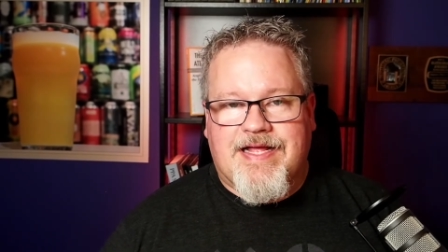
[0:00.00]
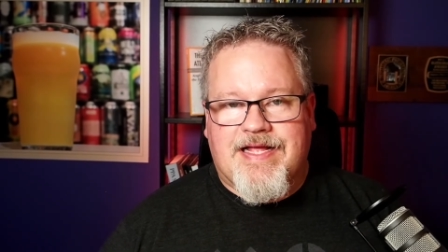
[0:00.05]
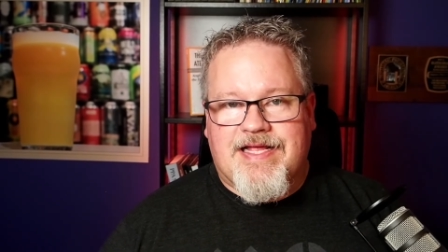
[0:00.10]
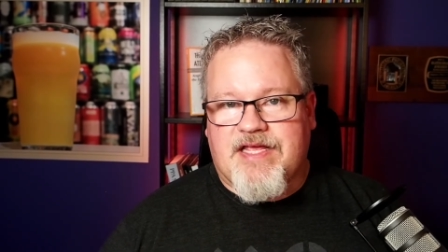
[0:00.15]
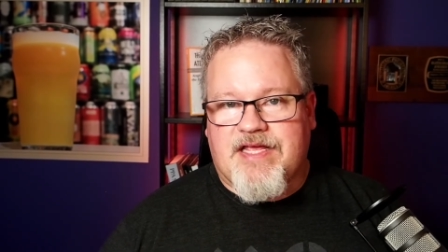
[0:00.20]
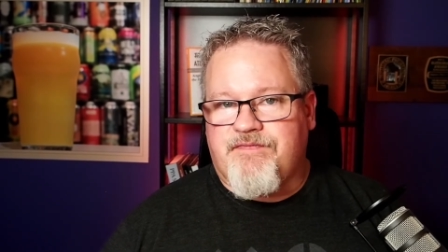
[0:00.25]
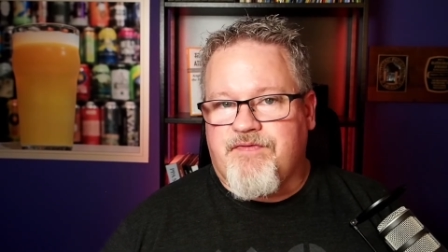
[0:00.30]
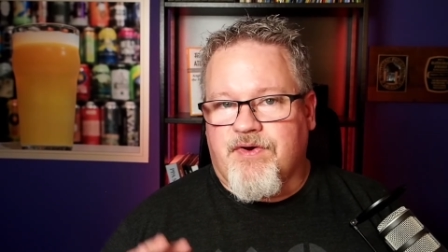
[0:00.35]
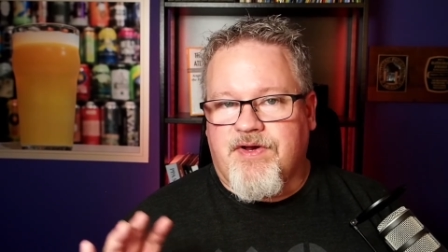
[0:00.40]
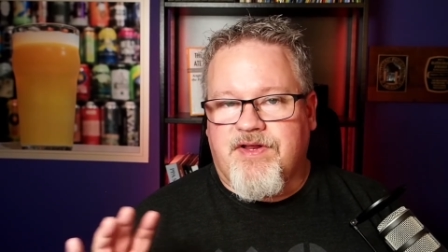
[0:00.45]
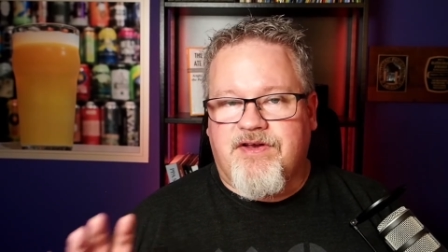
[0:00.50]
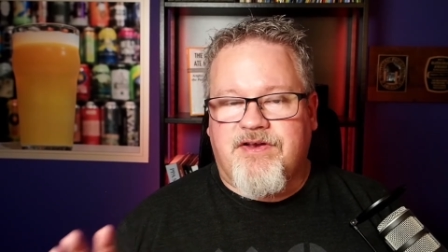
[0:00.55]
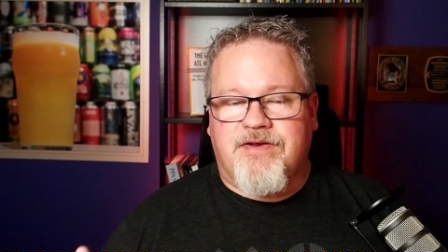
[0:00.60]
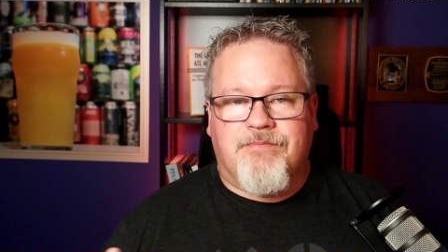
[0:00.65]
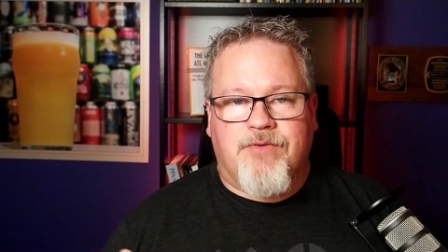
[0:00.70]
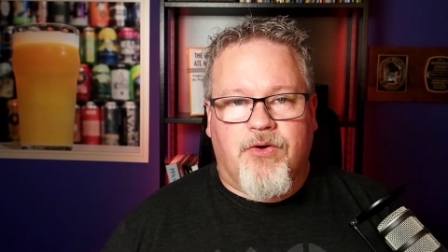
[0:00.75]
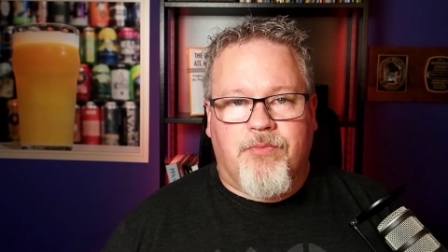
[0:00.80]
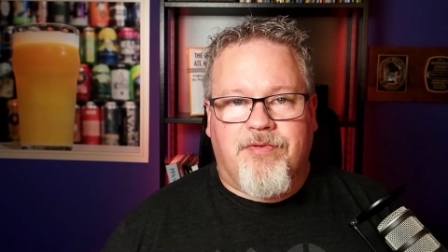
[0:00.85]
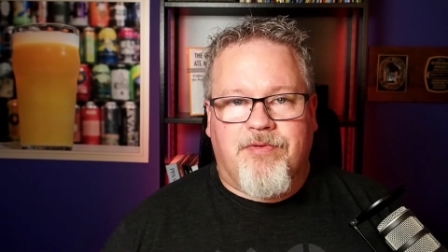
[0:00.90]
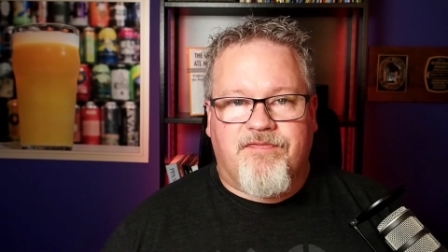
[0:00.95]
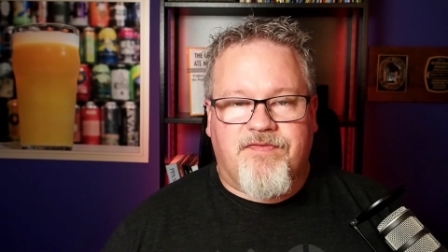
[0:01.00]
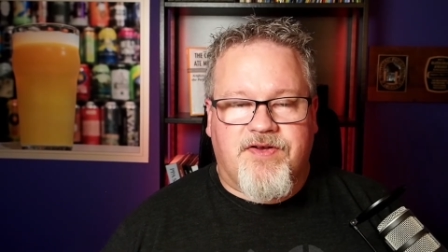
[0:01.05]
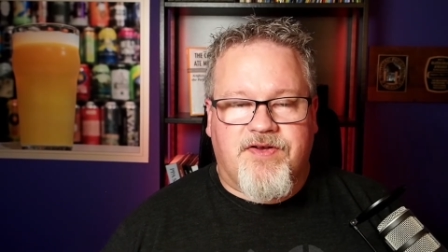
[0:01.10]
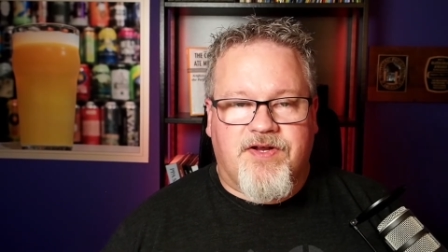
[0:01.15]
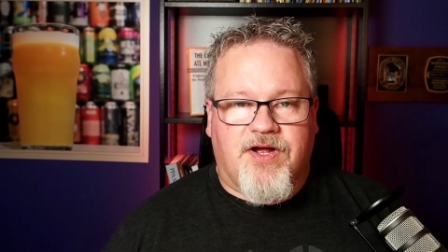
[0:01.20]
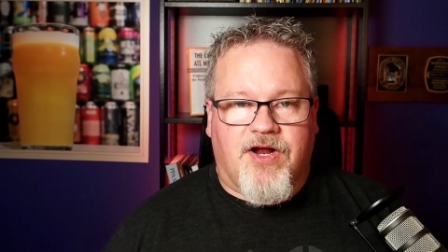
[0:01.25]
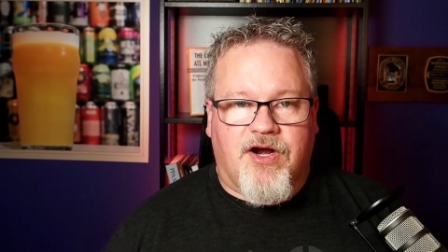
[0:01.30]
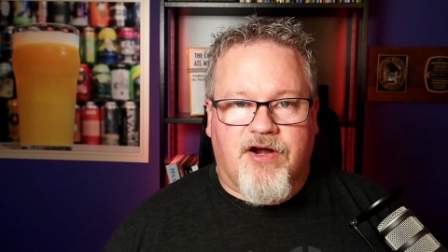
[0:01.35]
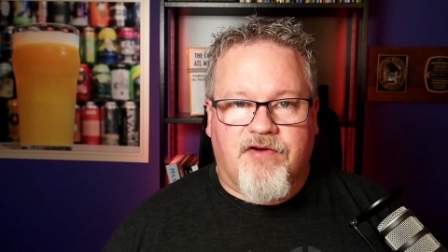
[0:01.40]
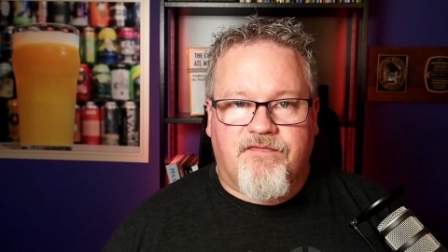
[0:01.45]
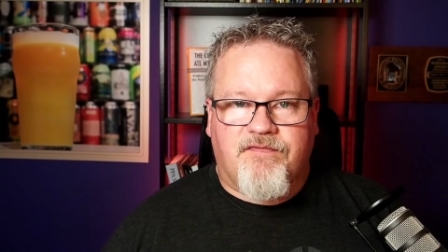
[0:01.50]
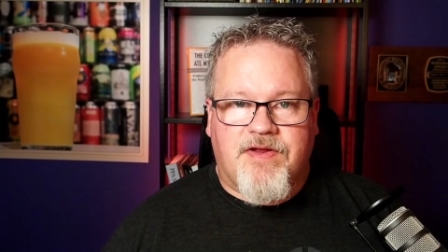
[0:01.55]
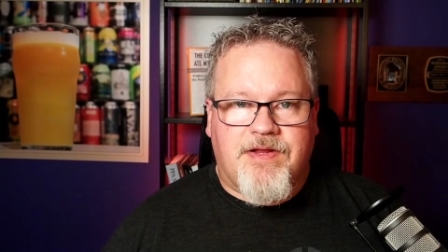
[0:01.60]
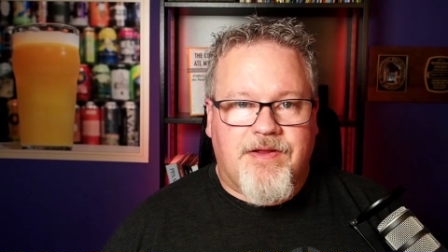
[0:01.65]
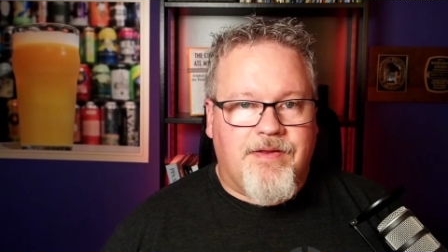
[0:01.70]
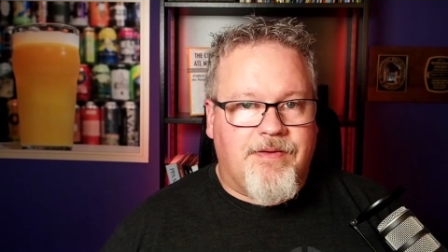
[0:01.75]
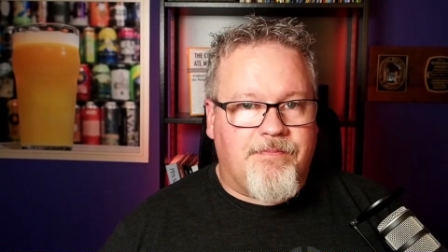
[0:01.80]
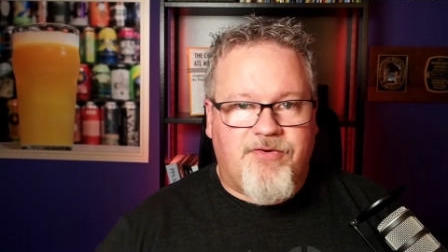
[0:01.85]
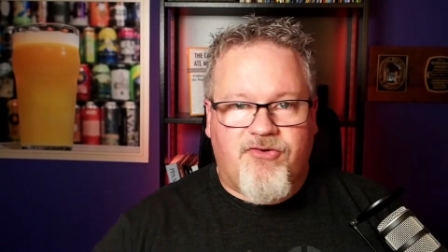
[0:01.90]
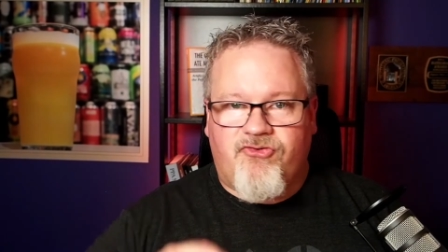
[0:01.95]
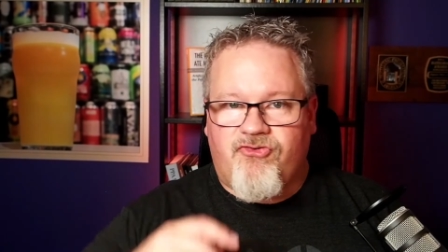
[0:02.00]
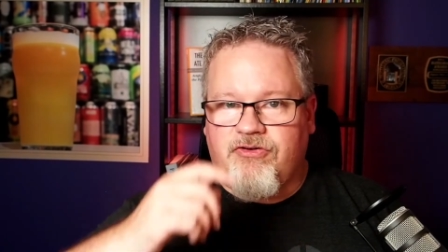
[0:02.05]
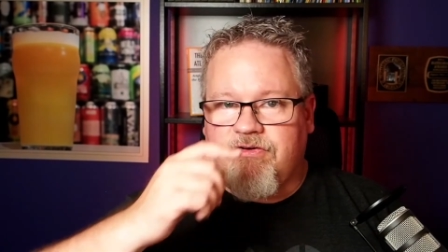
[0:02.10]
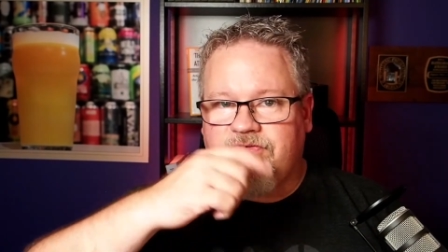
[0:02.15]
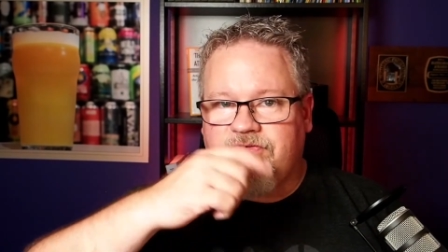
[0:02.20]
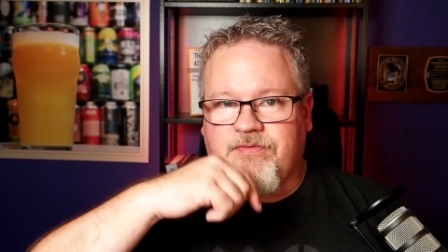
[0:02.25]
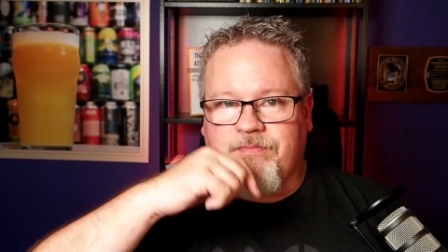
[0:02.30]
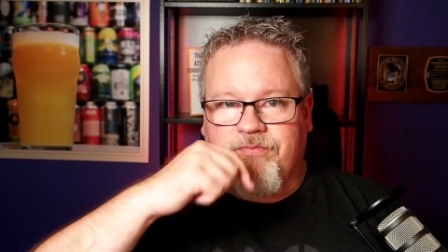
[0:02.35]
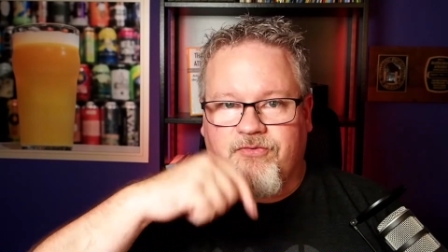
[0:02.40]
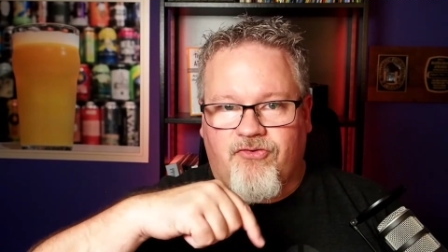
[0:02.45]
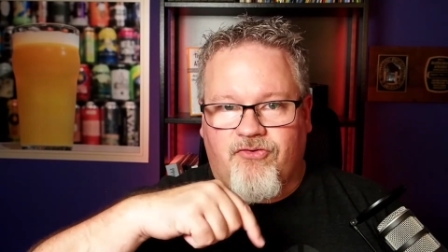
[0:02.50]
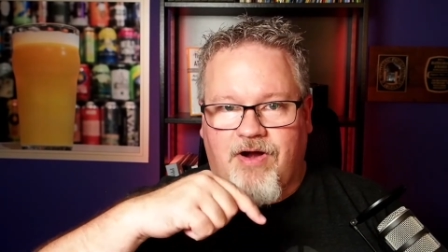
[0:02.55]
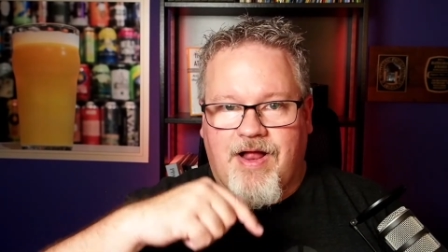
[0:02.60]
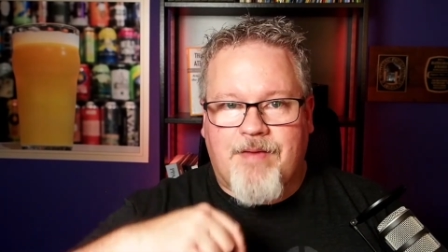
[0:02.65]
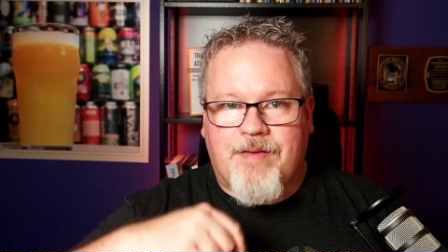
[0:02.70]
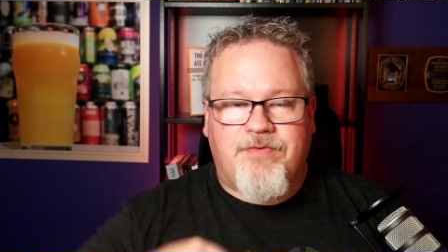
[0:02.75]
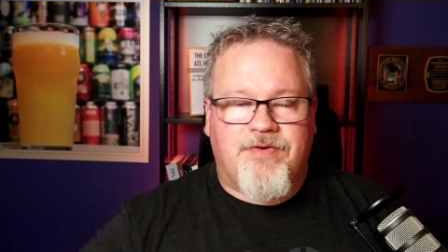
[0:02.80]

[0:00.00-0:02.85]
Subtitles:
If you're into mobile photography, be sure to subscribe